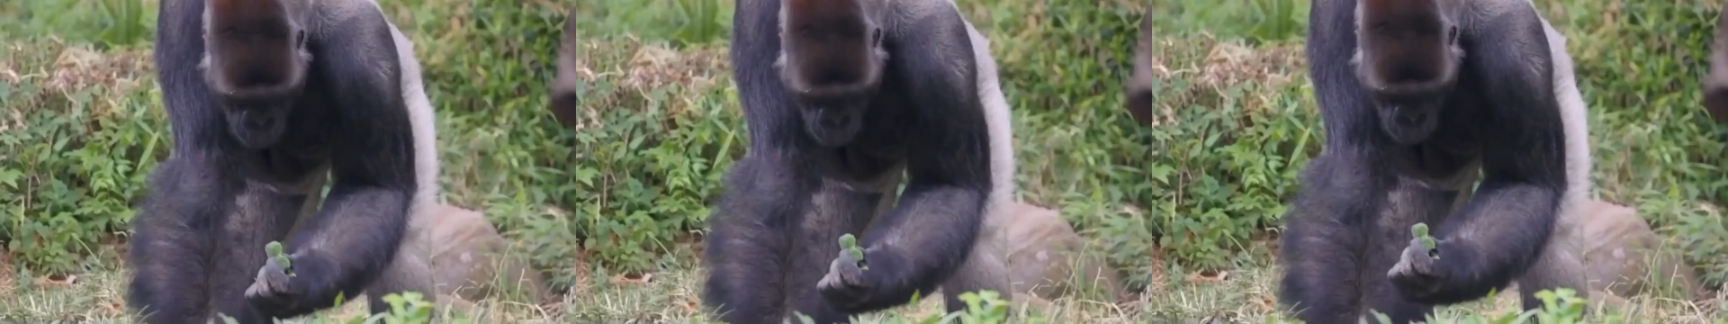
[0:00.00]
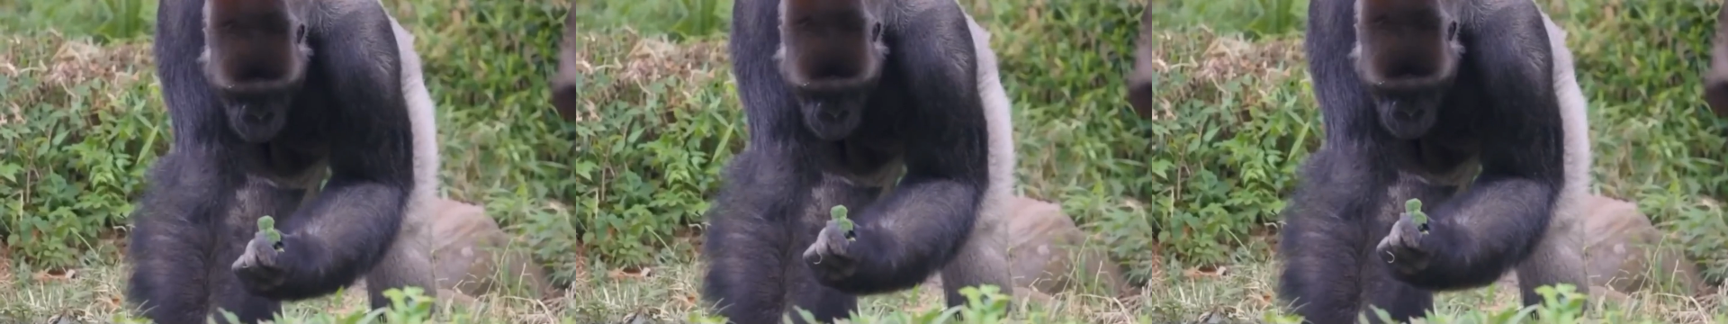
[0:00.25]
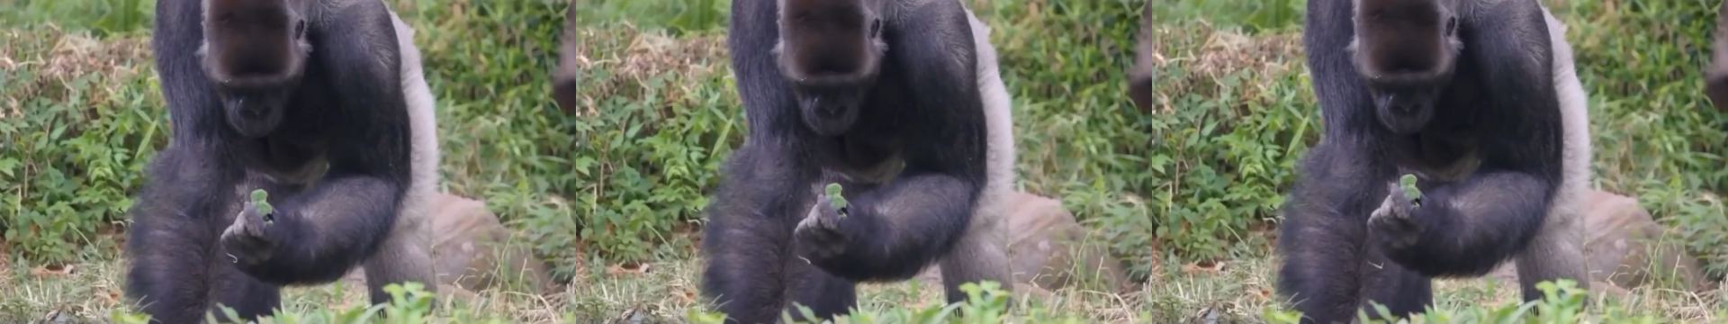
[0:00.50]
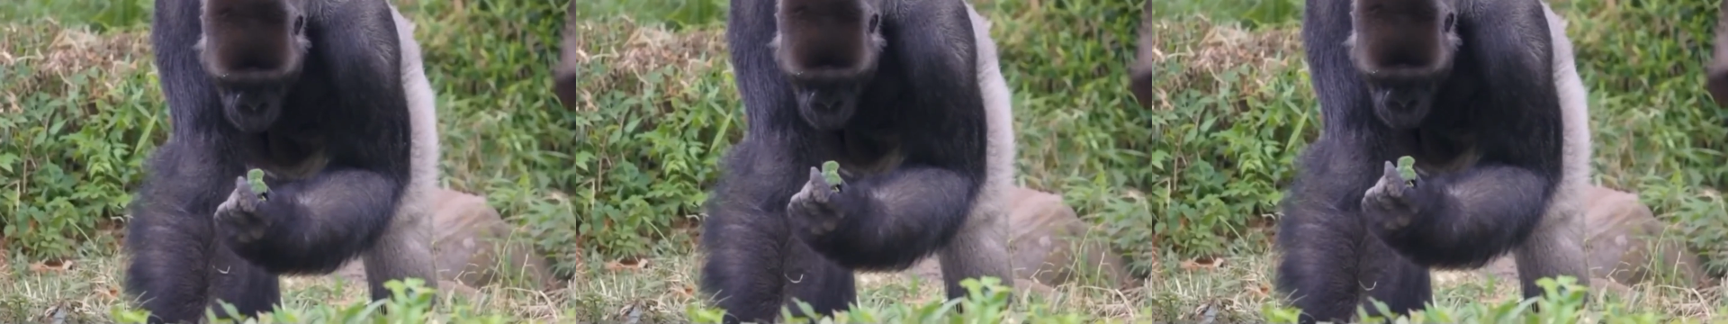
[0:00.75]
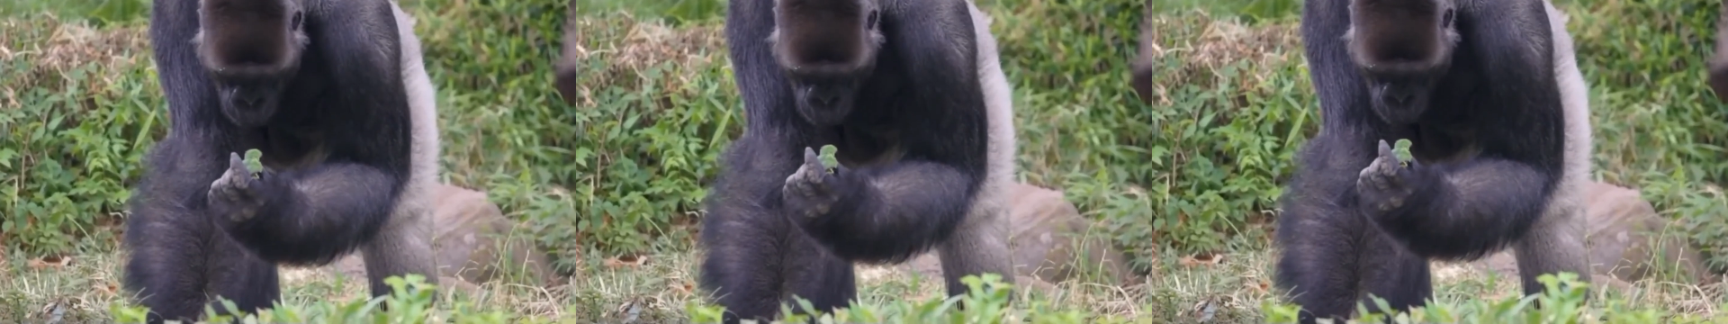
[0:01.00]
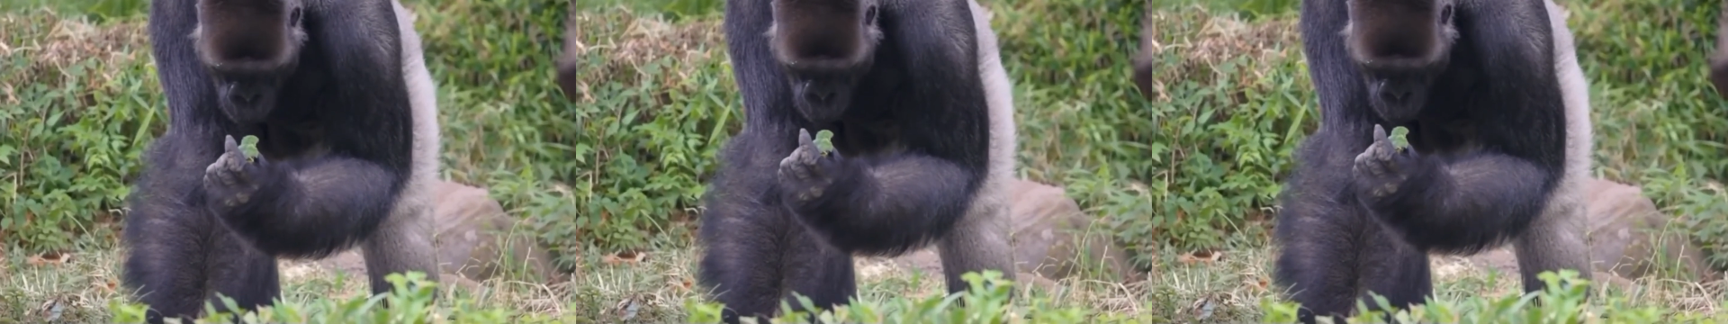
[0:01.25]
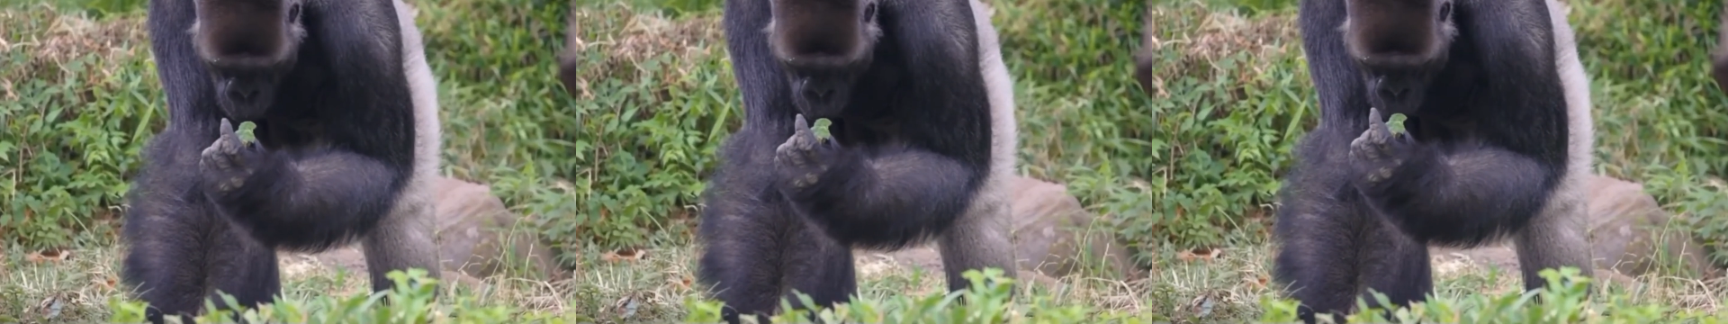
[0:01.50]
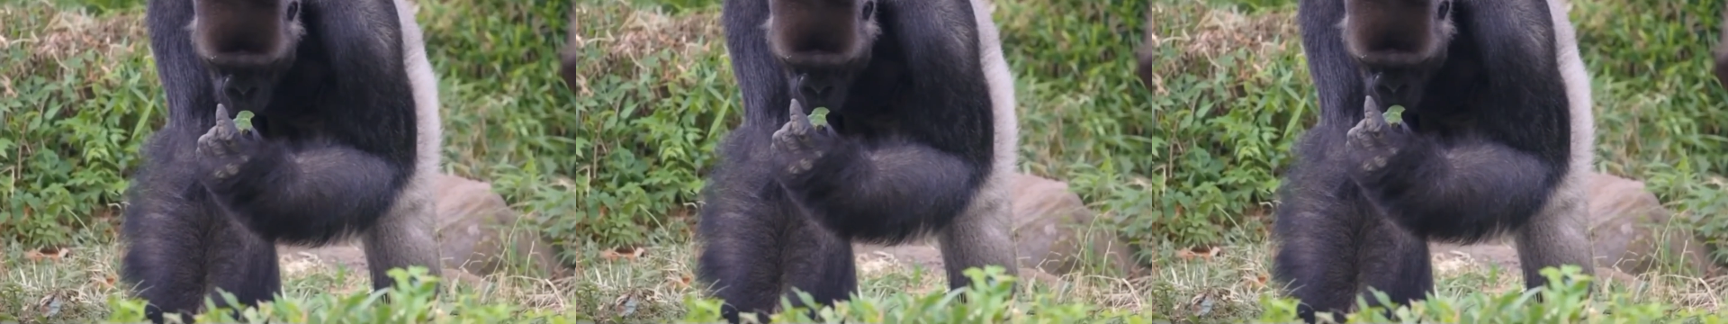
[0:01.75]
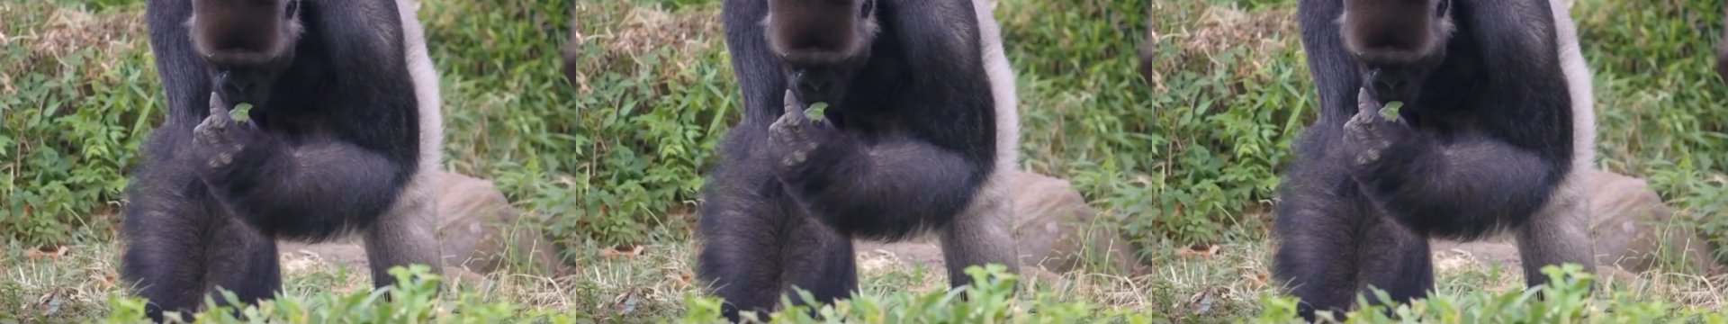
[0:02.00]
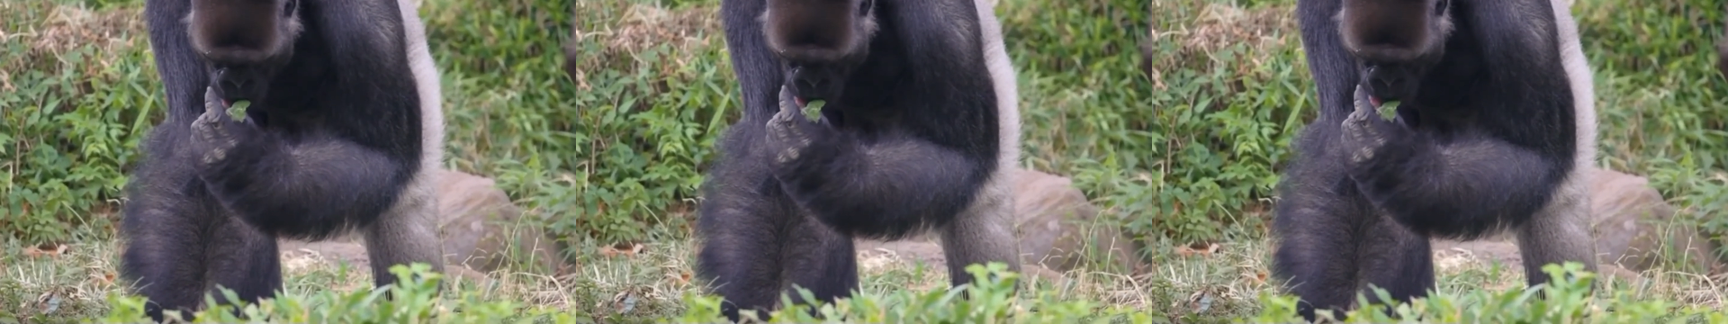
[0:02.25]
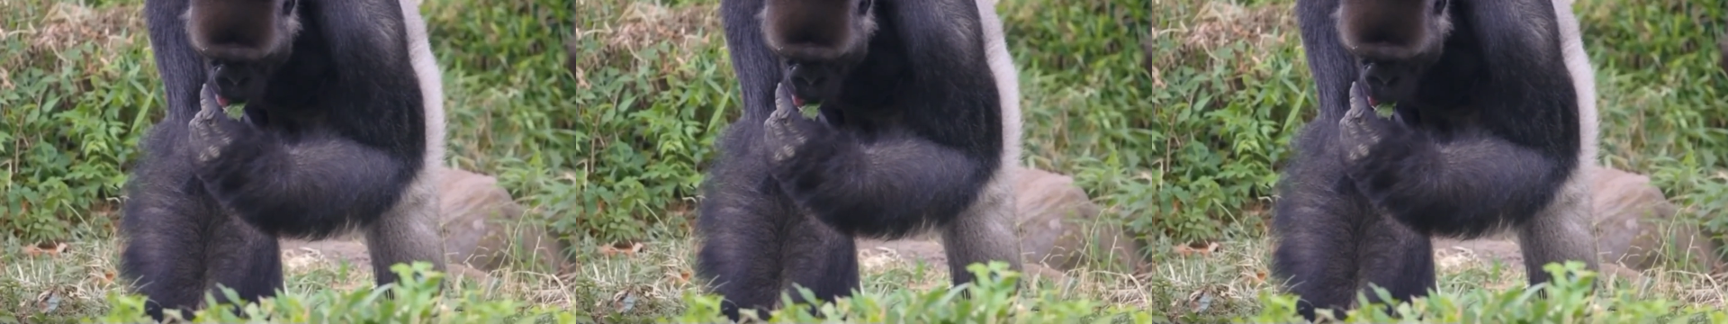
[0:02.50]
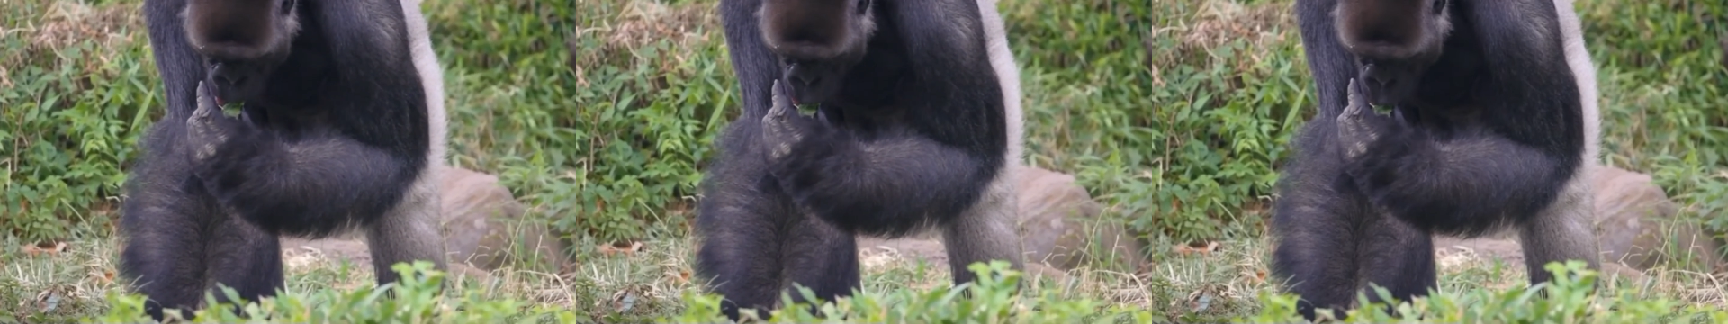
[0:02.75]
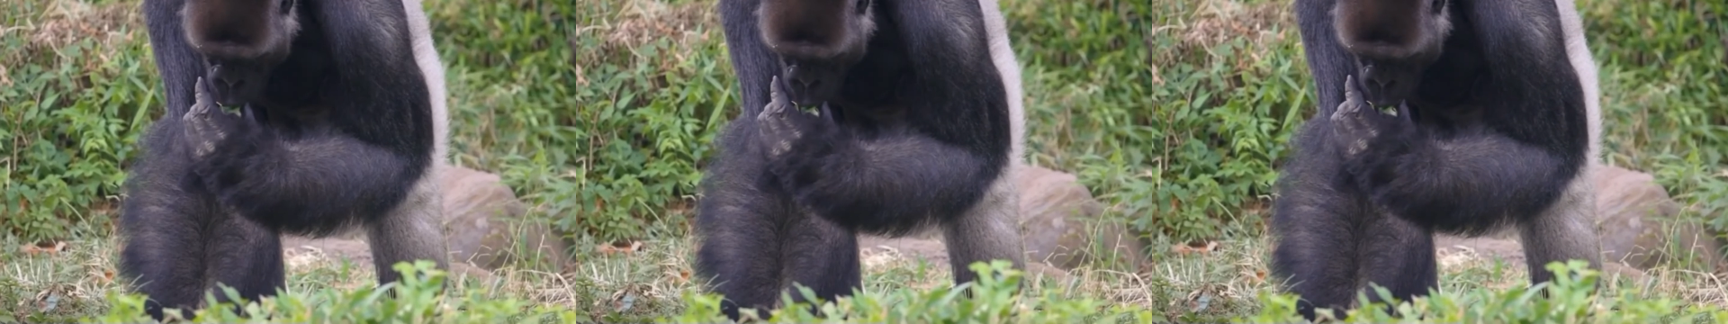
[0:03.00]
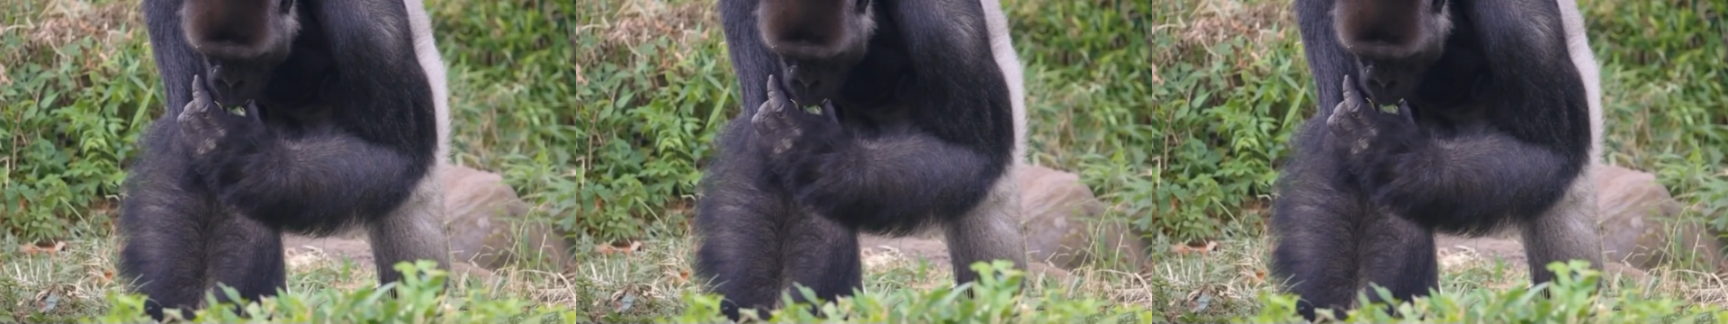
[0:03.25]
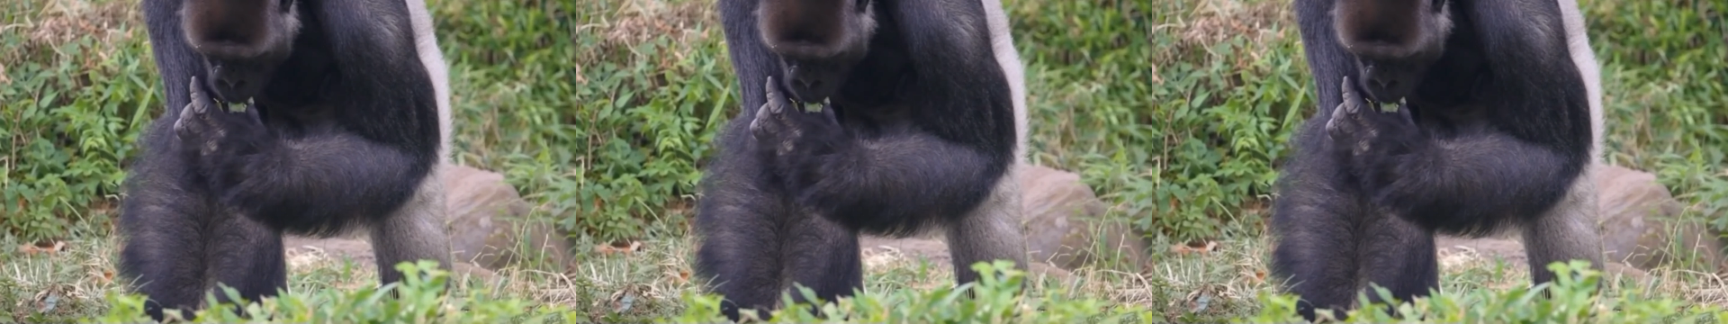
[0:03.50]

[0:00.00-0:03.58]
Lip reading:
Nobody's mouth can be seen.